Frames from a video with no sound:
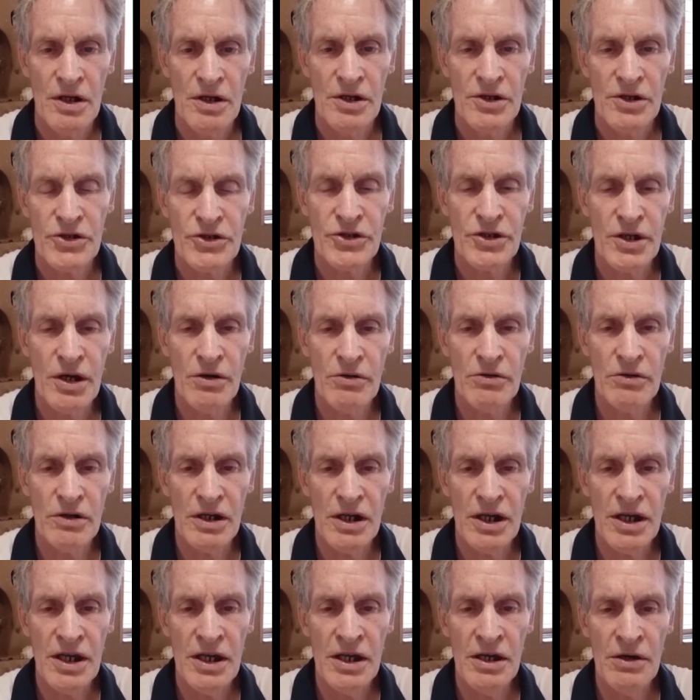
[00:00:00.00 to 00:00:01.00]
So
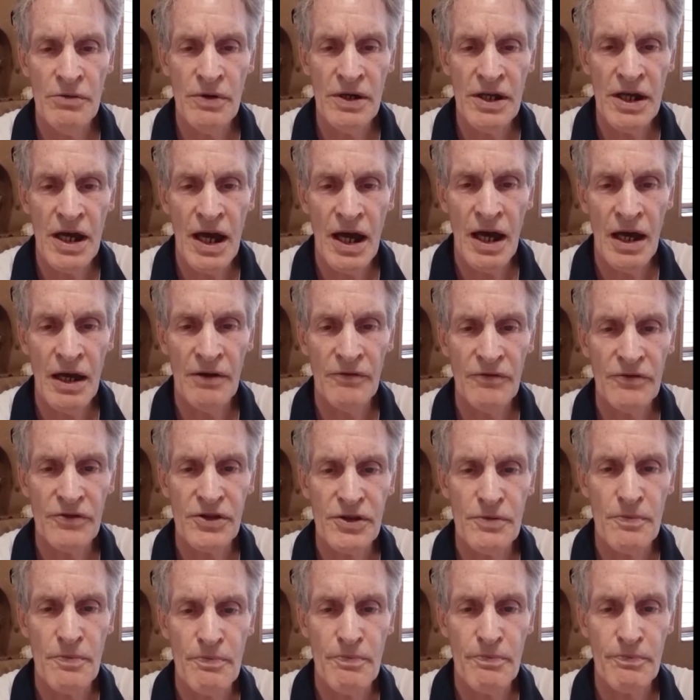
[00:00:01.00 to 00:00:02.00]
here we have
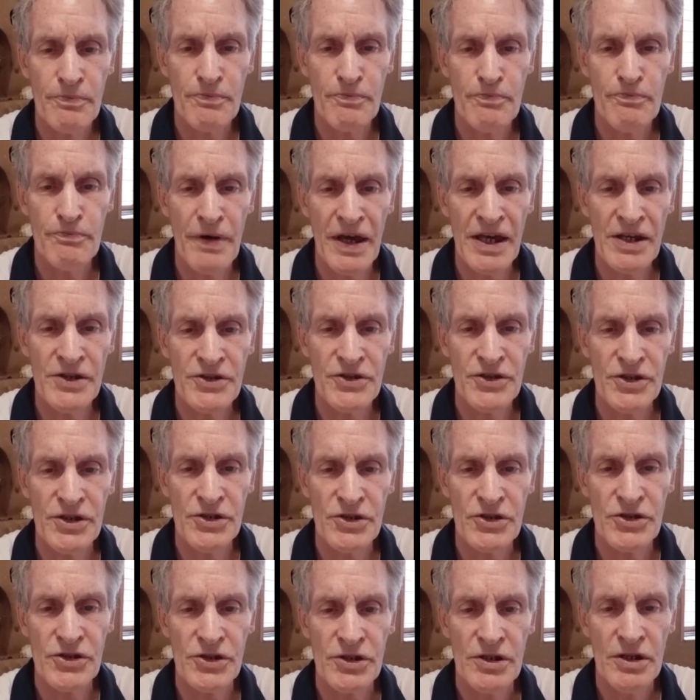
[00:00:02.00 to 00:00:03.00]
the
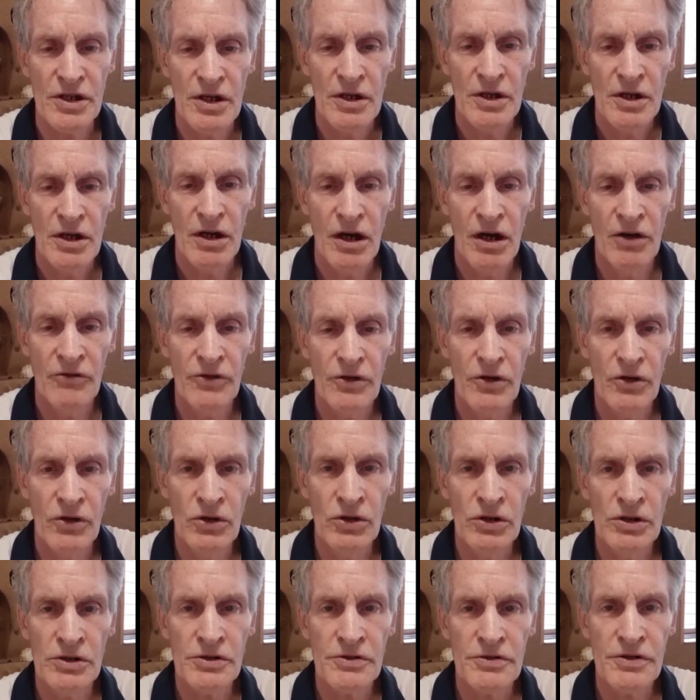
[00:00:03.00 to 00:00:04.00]
basis of
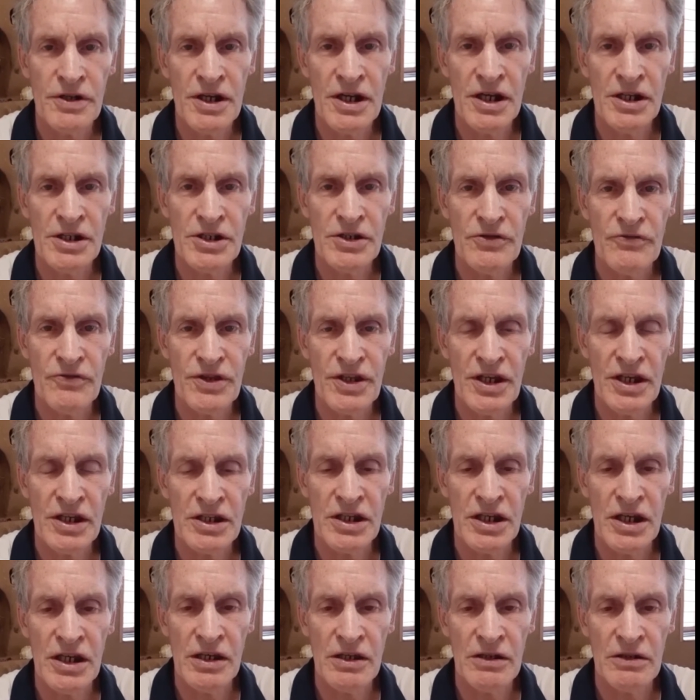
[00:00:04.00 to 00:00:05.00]
all creative
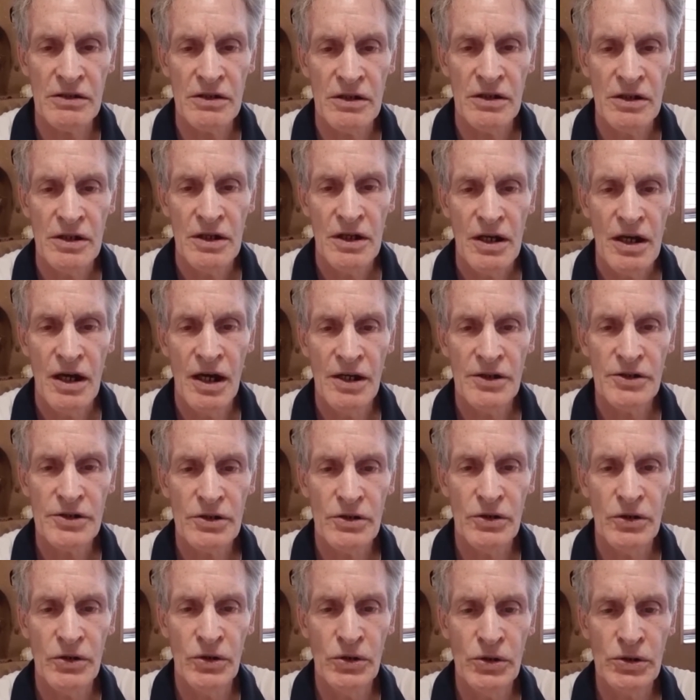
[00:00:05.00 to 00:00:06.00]
thinking and
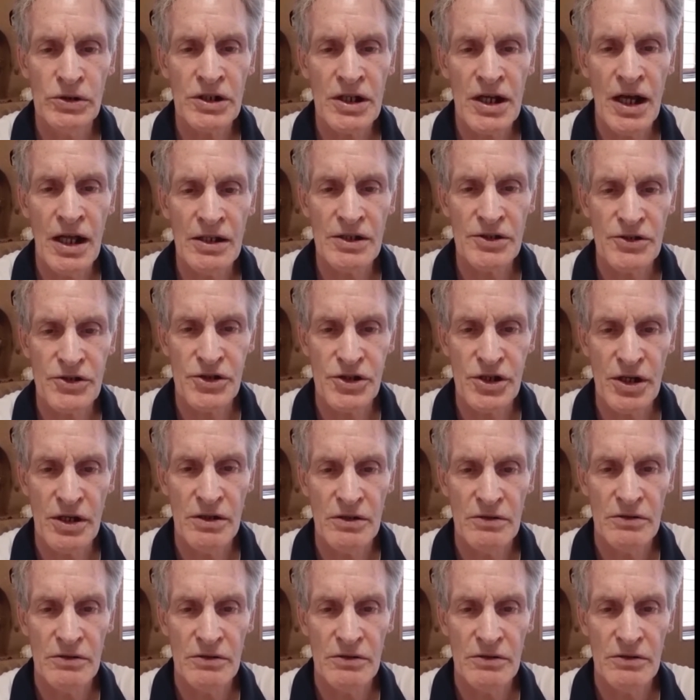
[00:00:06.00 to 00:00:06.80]
all culture,